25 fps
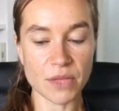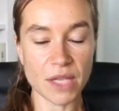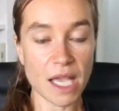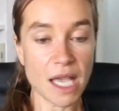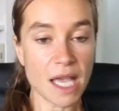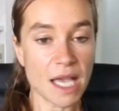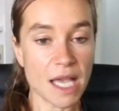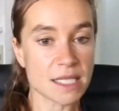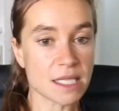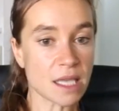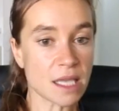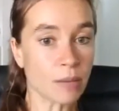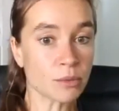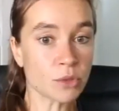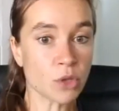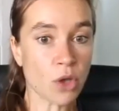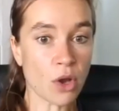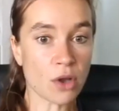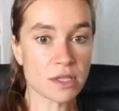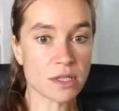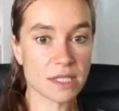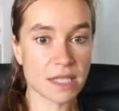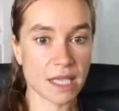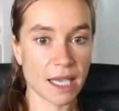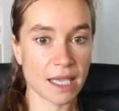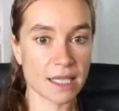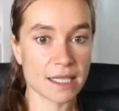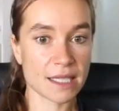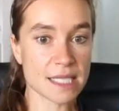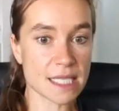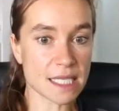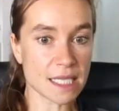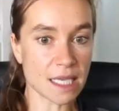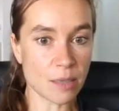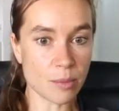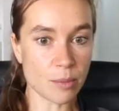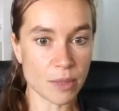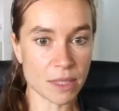Some dogs can't
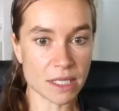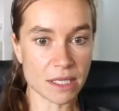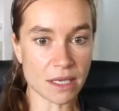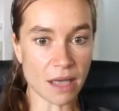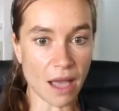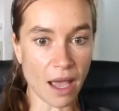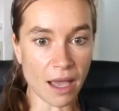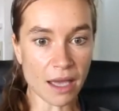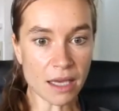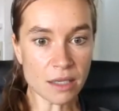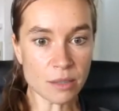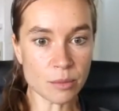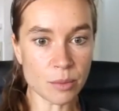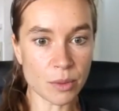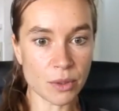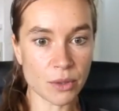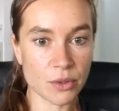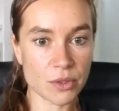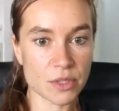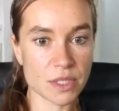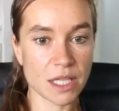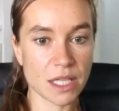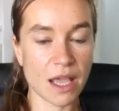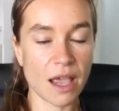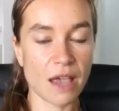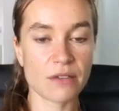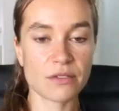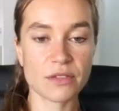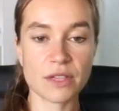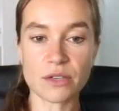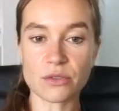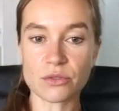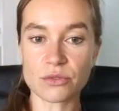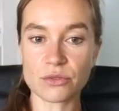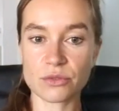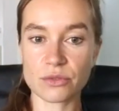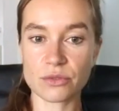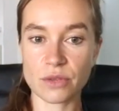sleep at night because they have the
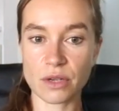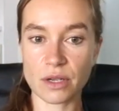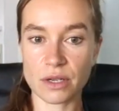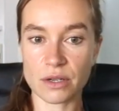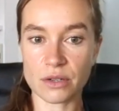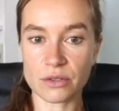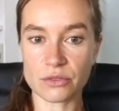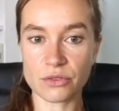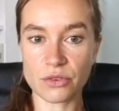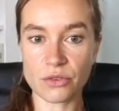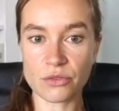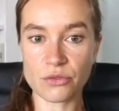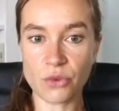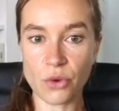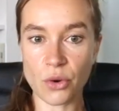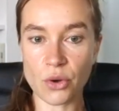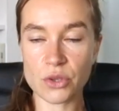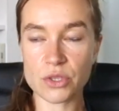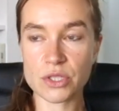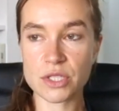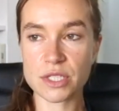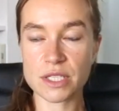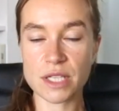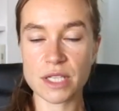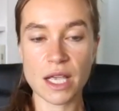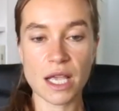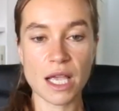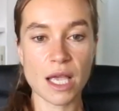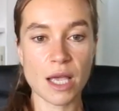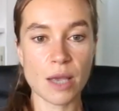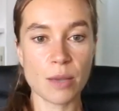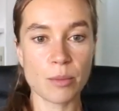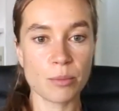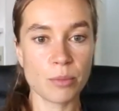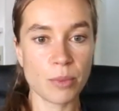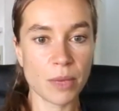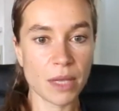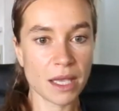reverse
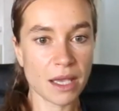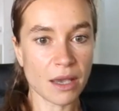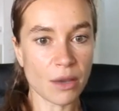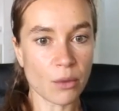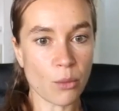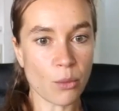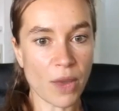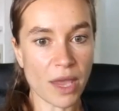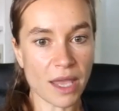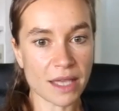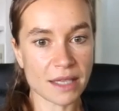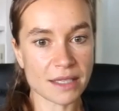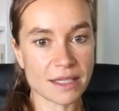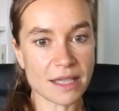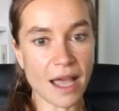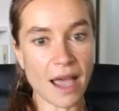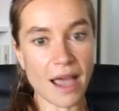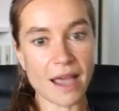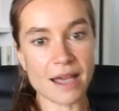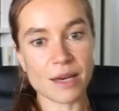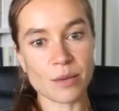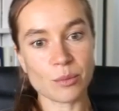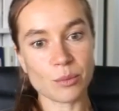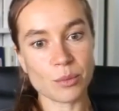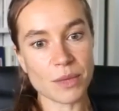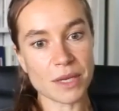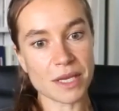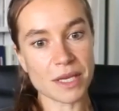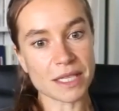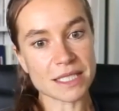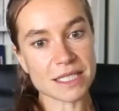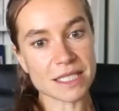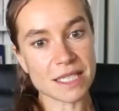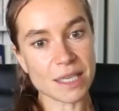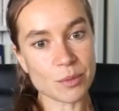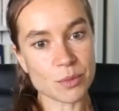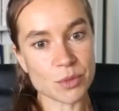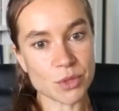being awake at night and being
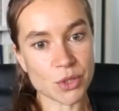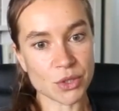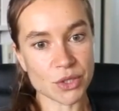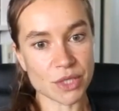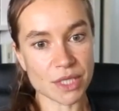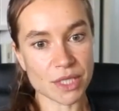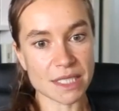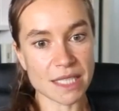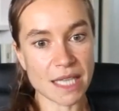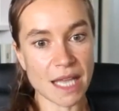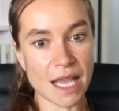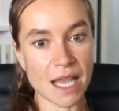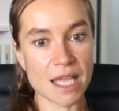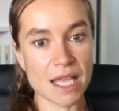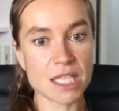asleep during the day.